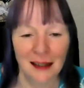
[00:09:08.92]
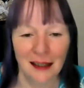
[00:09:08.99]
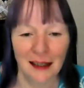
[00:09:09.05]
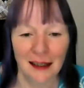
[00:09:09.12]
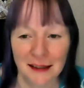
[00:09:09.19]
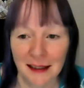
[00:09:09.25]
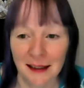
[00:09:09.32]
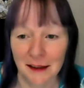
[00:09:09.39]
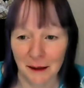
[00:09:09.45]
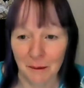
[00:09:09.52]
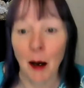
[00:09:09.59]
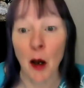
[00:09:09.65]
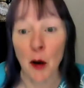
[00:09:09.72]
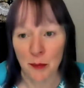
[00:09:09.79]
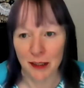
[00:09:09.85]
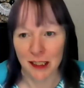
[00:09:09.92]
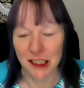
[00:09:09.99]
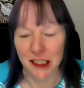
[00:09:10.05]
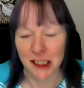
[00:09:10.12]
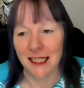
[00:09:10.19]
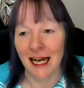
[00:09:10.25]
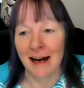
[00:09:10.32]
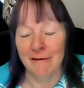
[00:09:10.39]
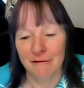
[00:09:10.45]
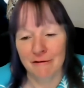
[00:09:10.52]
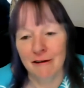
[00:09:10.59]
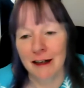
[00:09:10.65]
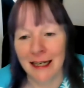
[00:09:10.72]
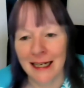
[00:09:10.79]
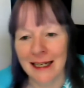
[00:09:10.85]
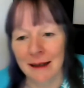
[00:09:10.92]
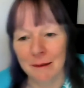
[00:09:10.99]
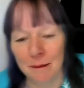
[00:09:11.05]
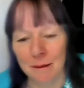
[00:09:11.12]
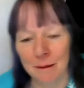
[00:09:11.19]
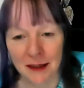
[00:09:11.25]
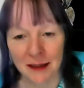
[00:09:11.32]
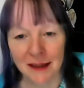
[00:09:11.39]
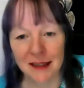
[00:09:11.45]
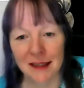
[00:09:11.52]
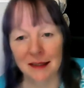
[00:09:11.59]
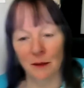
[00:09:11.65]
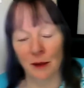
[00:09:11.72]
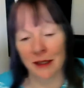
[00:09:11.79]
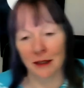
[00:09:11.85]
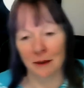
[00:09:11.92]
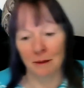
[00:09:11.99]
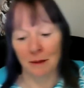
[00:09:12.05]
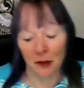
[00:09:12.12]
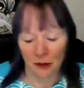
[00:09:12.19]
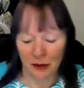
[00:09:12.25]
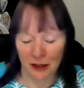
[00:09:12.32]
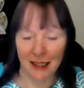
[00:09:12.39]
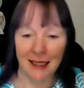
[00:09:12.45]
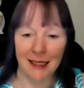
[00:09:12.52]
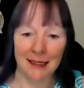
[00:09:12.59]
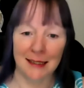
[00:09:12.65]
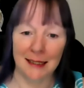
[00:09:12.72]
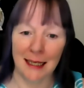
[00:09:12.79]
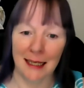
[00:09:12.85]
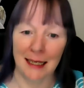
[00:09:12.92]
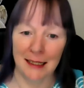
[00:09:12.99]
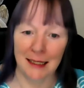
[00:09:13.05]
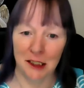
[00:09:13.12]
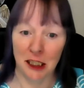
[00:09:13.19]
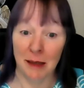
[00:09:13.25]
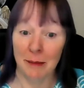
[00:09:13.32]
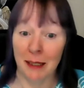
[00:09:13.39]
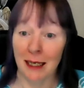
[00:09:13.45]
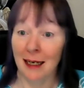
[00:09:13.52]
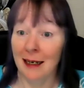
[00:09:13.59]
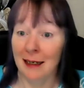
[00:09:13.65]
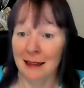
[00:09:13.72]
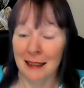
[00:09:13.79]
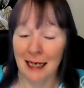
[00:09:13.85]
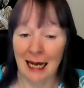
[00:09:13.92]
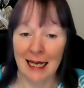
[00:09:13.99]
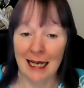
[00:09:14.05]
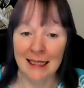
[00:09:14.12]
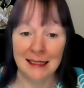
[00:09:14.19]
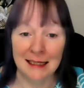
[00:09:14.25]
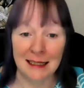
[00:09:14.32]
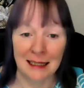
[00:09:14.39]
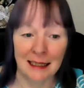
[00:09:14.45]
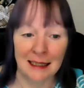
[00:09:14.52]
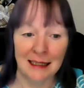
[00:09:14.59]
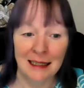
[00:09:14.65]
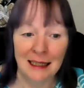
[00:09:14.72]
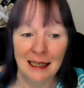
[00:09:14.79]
at the moment, every month when the moon is in Gemini and Cancer